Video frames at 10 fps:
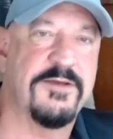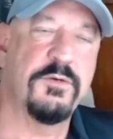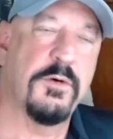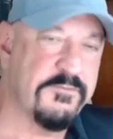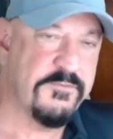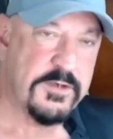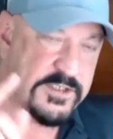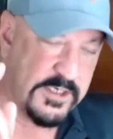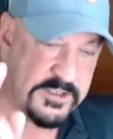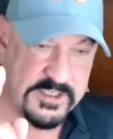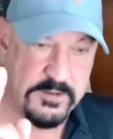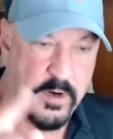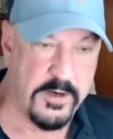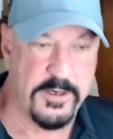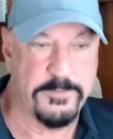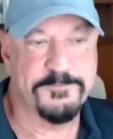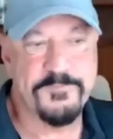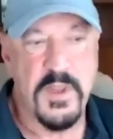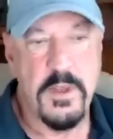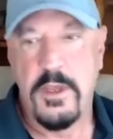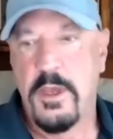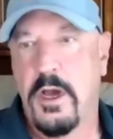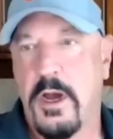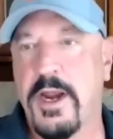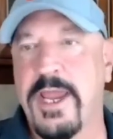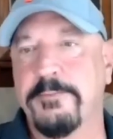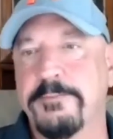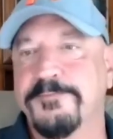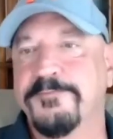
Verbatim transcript: if you want to focus on a single market. All right.